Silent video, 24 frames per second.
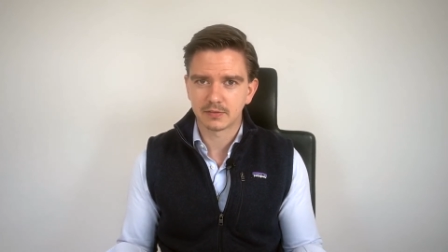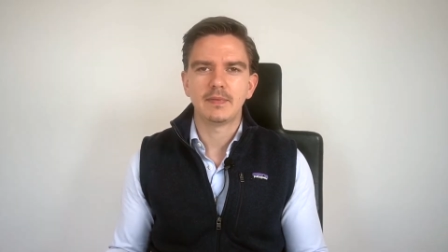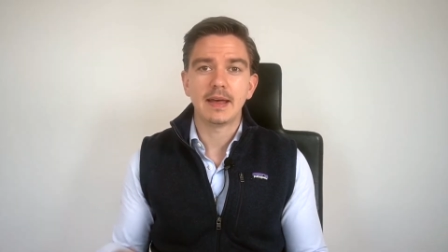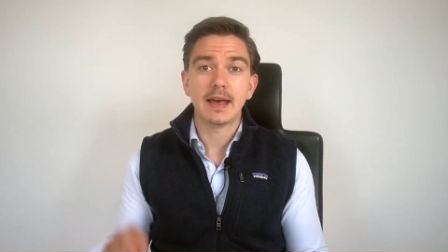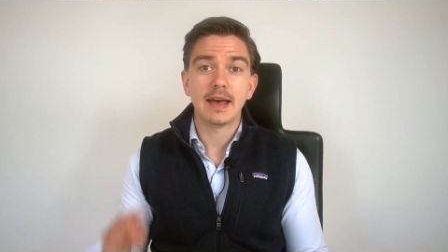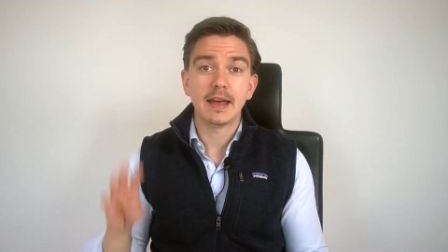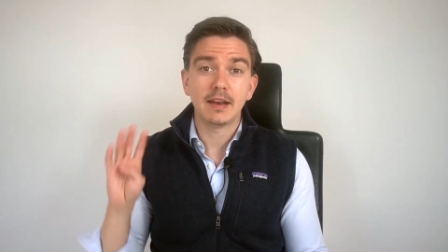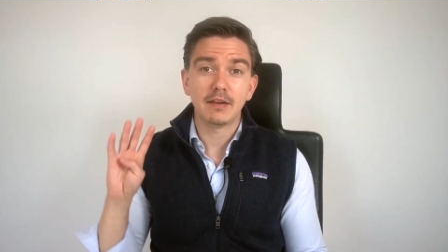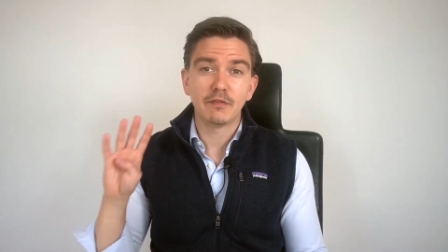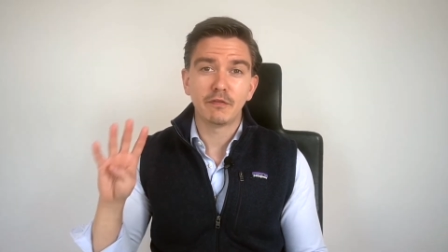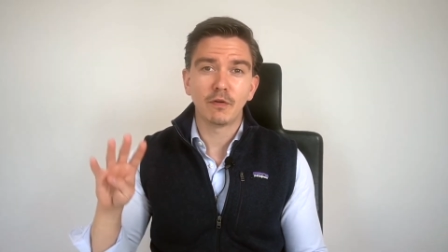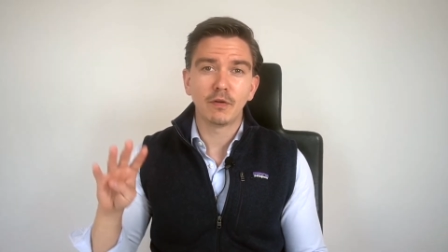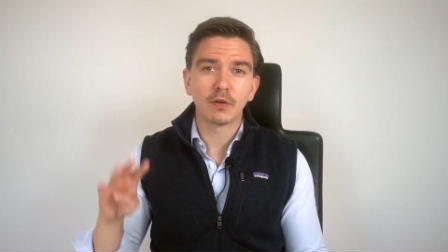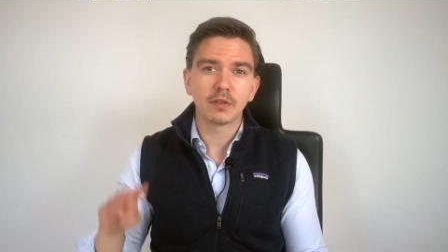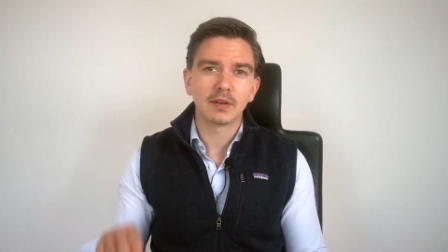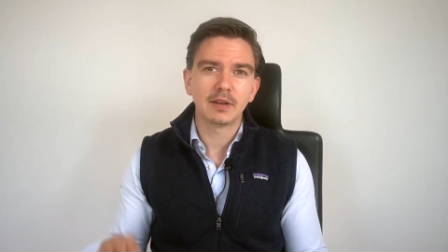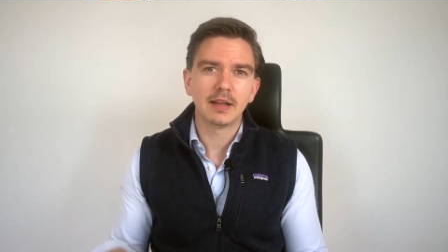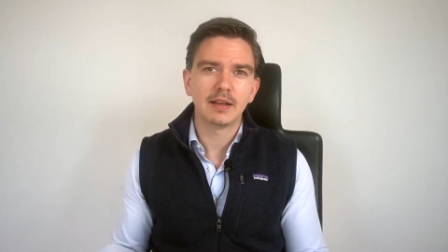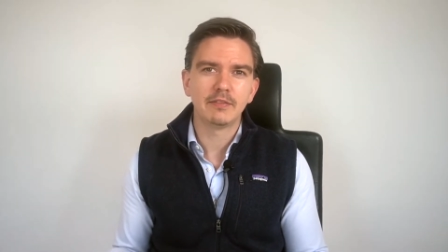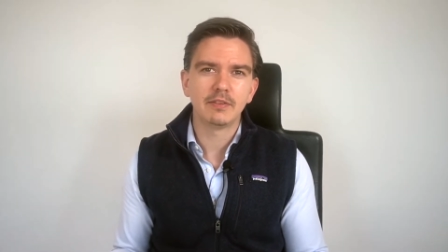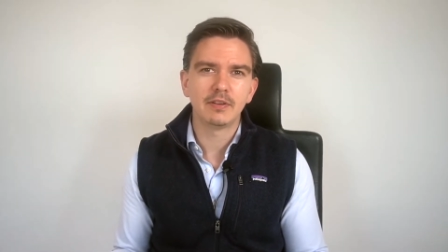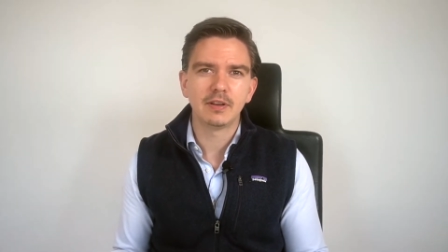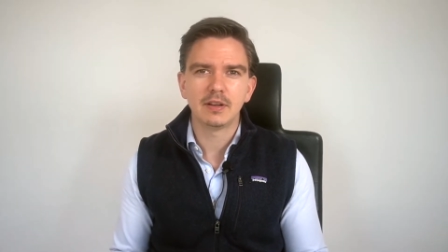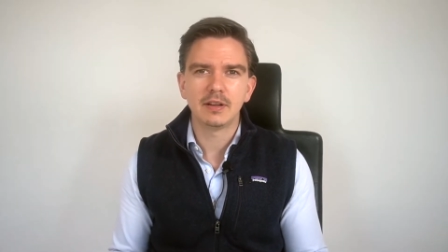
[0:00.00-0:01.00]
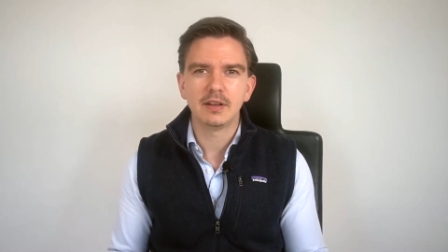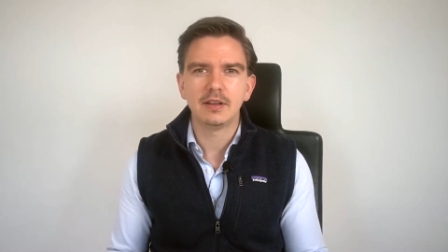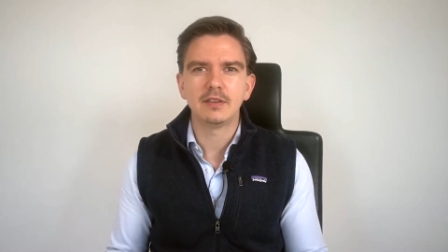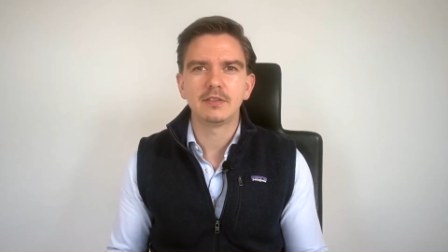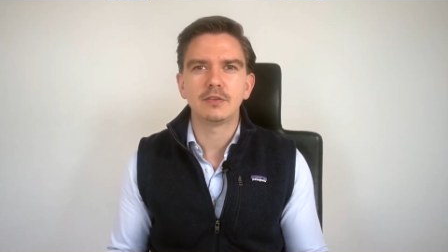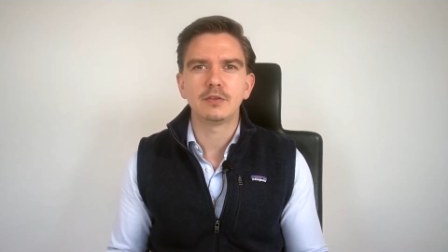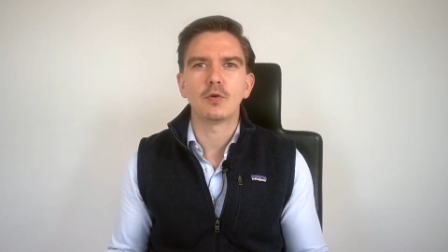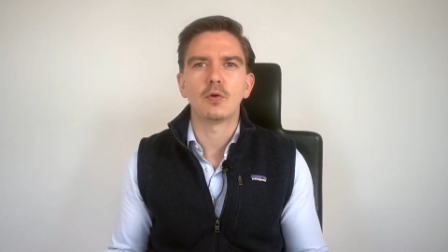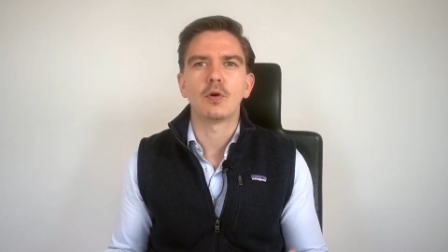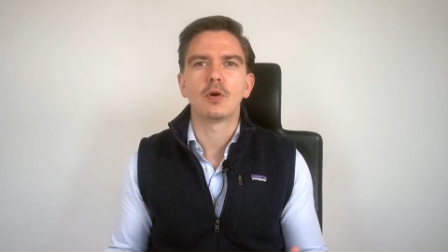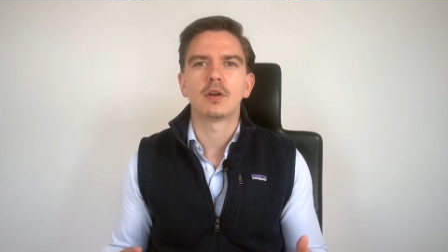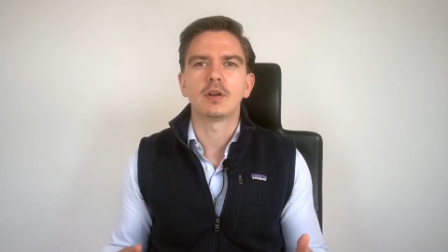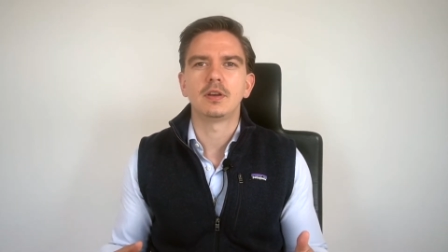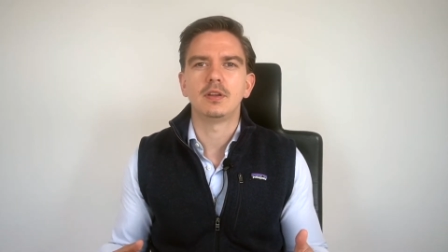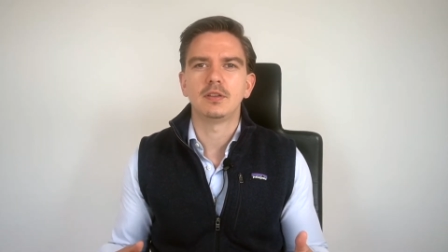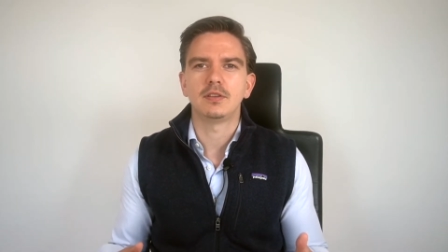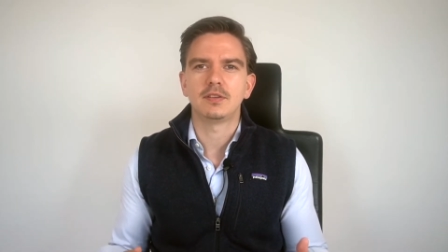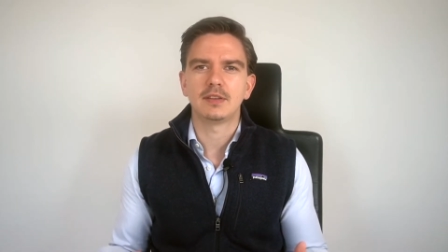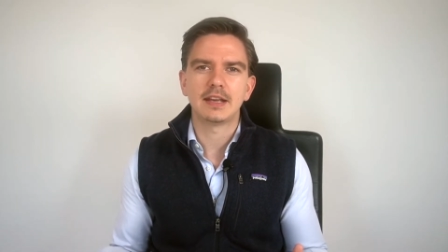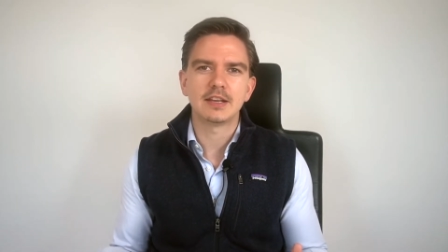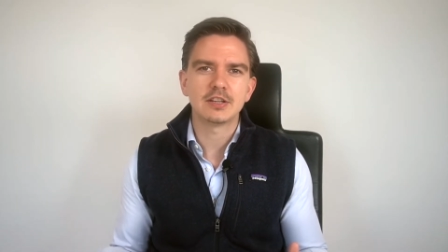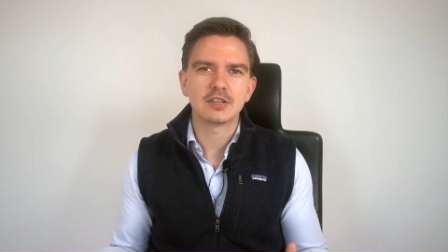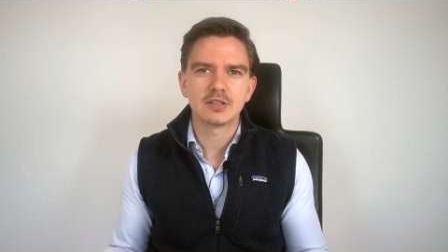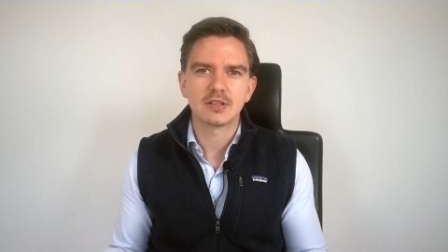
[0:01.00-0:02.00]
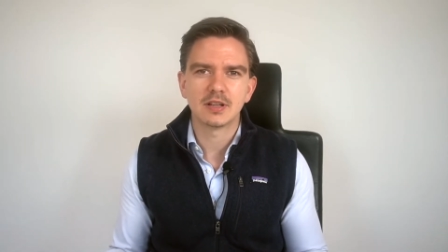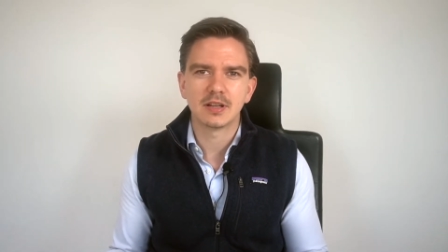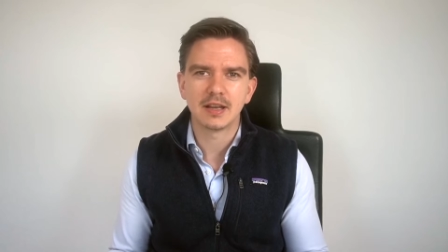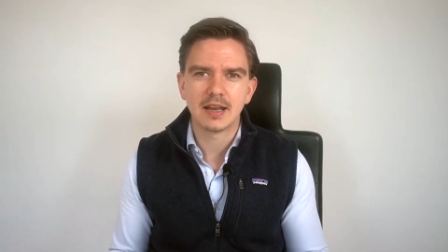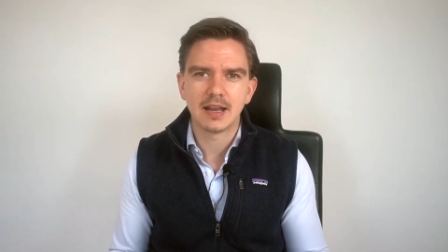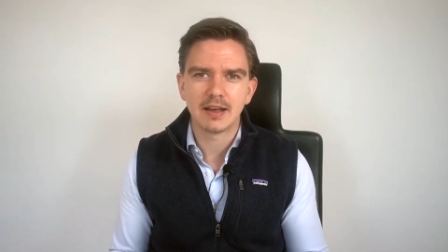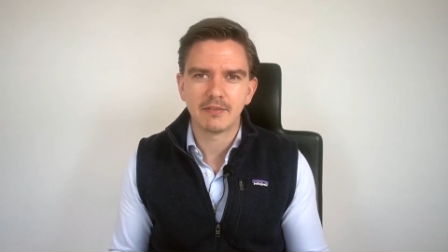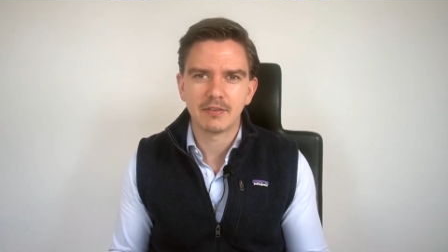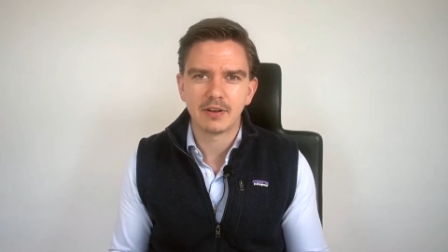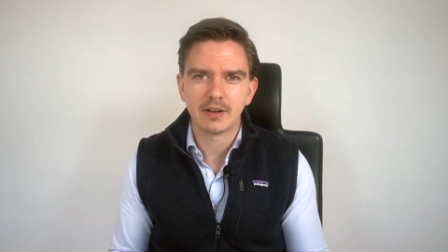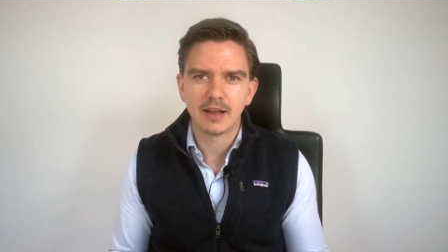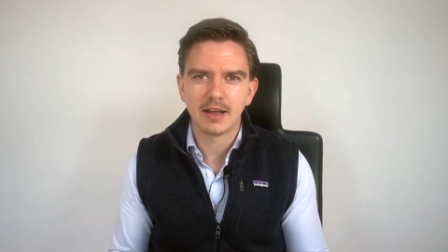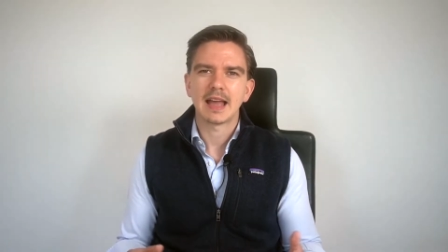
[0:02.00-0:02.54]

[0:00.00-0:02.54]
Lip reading: And the fourth level is the organizational level.